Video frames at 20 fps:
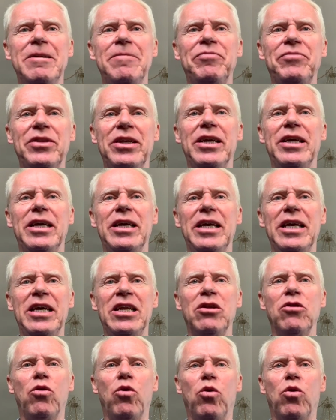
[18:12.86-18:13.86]

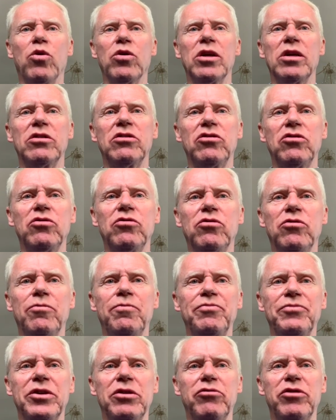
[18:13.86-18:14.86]
in order
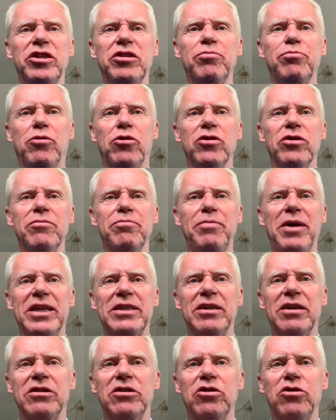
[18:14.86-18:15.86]
to respond
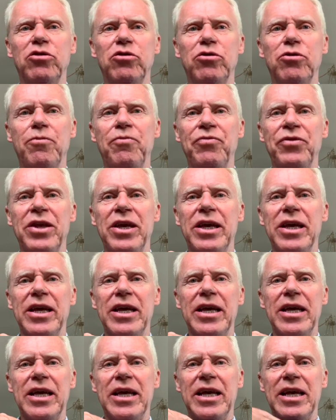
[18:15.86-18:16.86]
better to
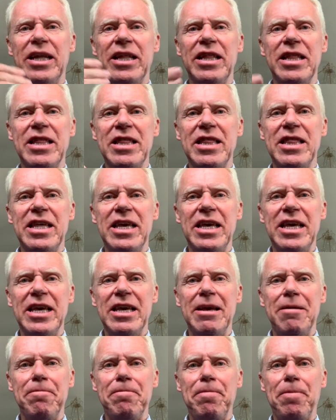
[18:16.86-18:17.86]

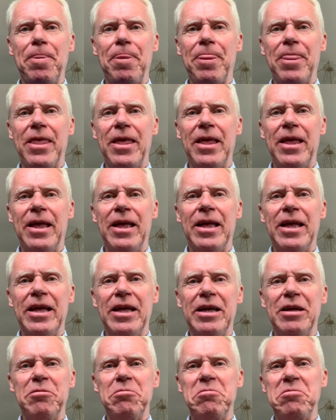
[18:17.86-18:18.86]
the
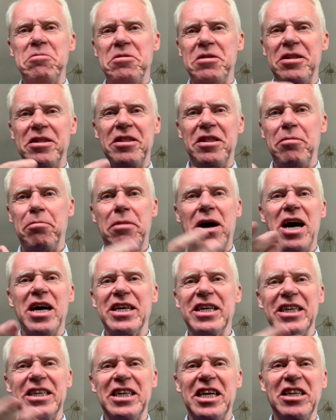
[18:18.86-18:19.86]

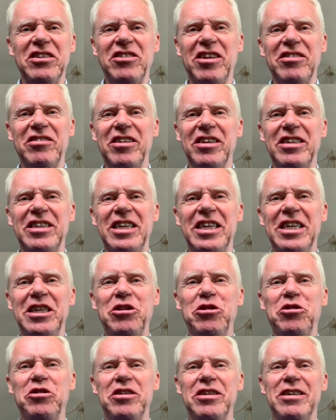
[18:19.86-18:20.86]
market
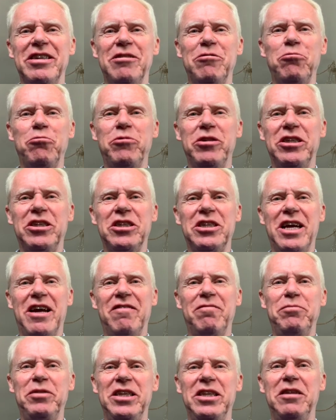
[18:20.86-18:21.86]
necessities which
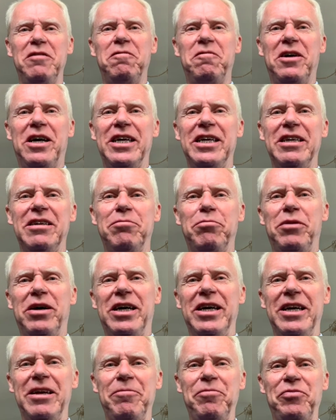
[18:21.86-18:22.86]
have been defined
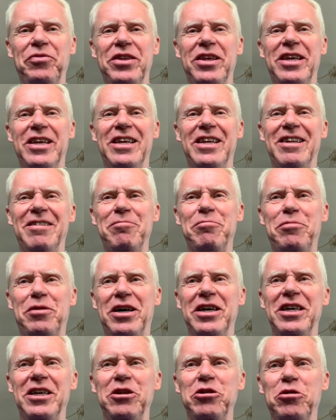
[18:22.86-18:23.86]
by
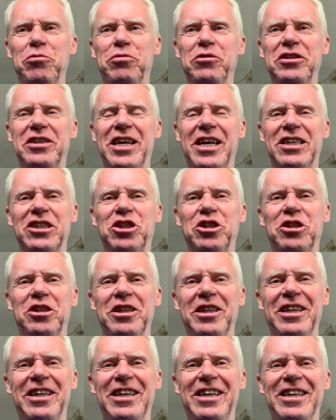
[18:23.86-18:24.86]
your
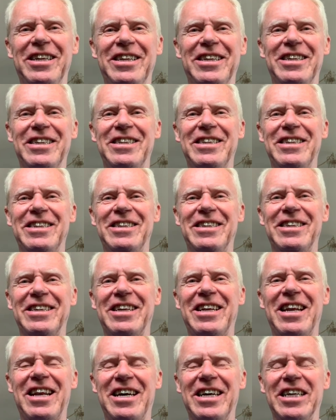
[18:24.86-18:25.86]
potential
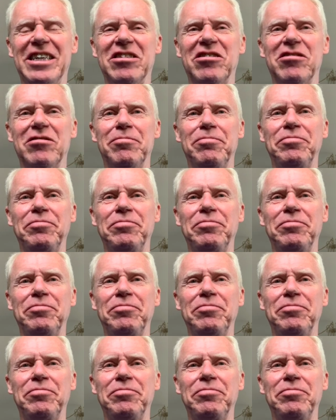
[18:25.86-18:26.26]
clients.